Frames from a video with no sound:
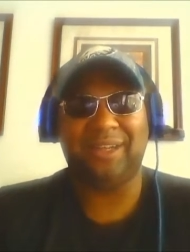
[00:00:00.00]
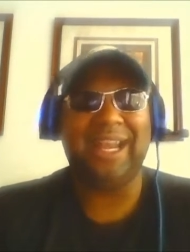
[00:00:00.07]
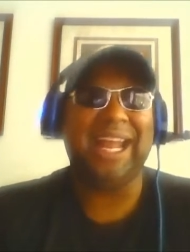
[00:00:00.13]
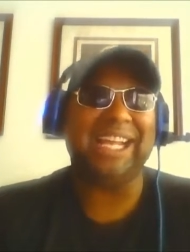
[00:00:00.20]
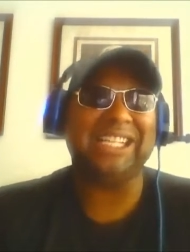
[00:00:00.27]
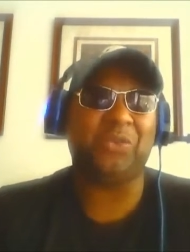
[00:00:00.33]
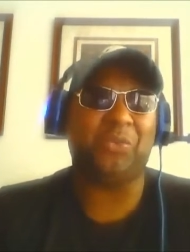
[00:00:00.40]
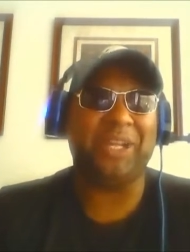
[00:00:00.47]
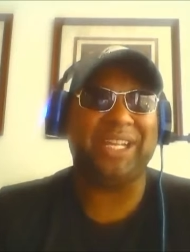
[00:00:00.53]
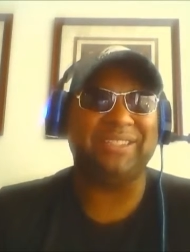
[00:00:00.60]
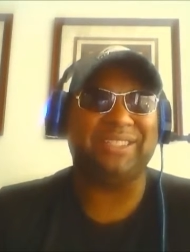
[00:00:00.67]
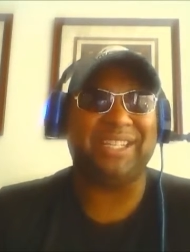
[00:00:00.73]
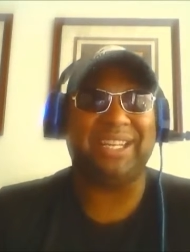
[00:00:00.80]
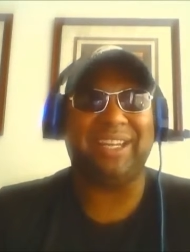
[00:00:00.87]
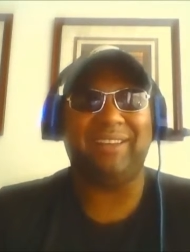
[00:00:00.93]
Last week,
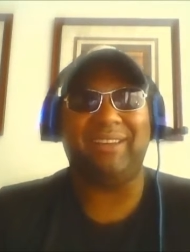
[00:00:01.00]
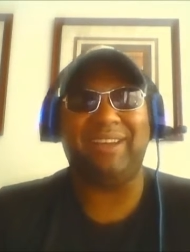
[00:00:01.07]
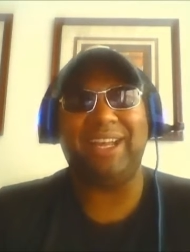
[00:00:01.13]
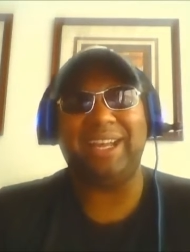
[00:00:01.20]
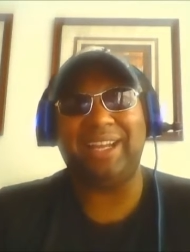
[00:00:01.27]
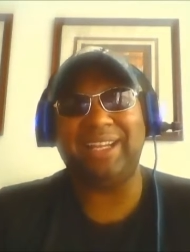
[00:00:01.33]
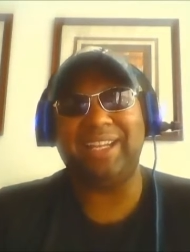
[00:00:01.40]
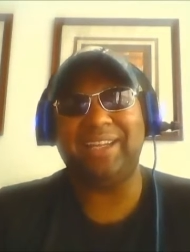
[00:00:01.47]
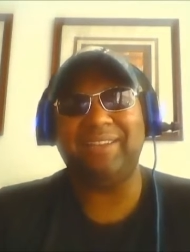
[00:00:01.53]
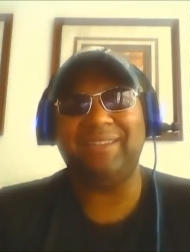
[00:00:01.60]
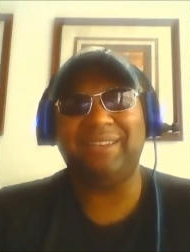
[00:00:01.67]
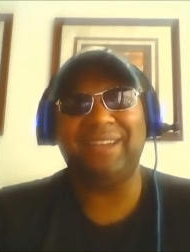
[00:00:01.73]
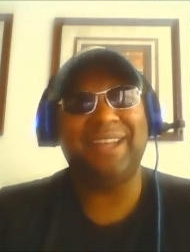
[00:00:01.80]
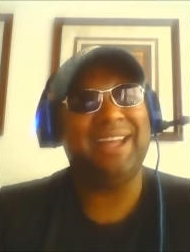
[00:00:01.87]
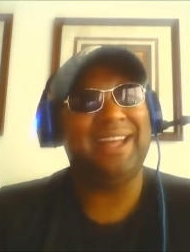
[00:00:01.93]
Ezekiel
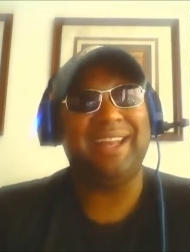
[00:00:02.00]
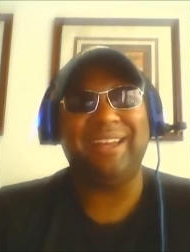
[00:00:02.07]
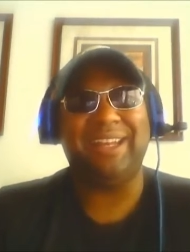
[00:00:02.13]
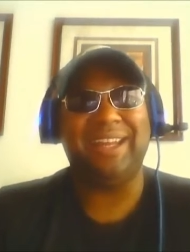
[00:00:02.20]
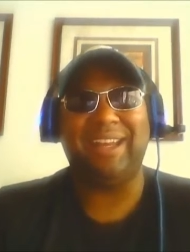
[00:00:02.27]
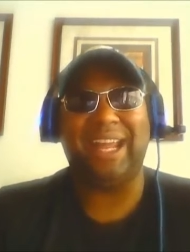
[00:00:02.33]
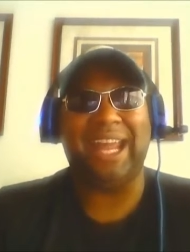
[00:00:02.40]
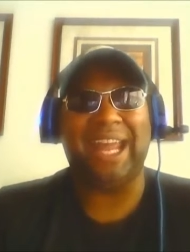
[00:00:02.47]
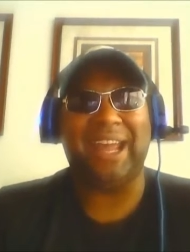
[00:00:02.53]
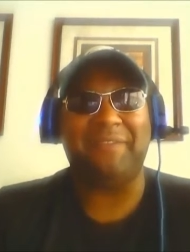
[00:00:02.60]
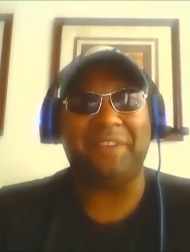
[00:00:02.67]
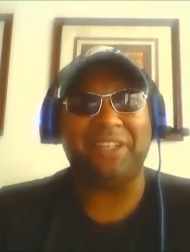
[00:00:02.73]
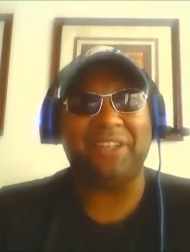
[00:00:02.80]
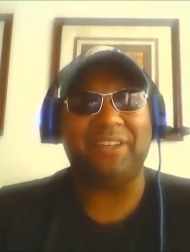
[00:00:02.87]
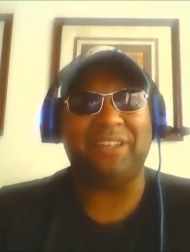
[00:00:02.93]
Elliott didn't
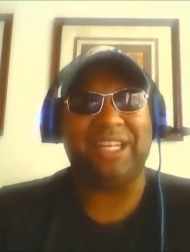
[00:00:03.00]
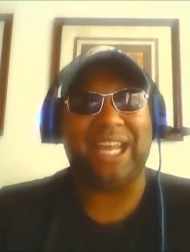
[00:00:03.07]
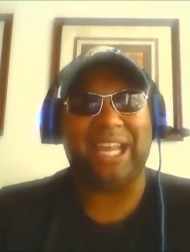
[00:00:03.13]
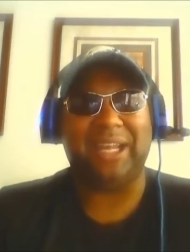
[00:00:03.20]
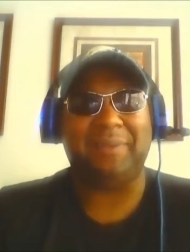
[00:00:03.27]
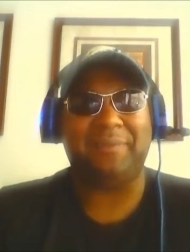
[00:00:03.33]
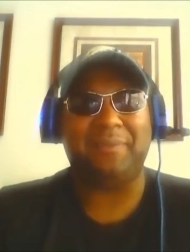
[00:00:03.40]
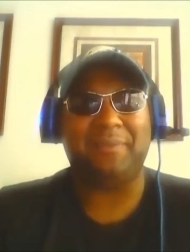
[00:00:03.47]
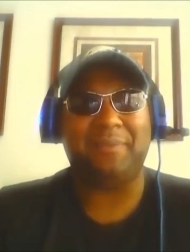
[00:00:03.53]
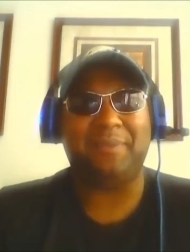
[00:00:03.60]
have a good game.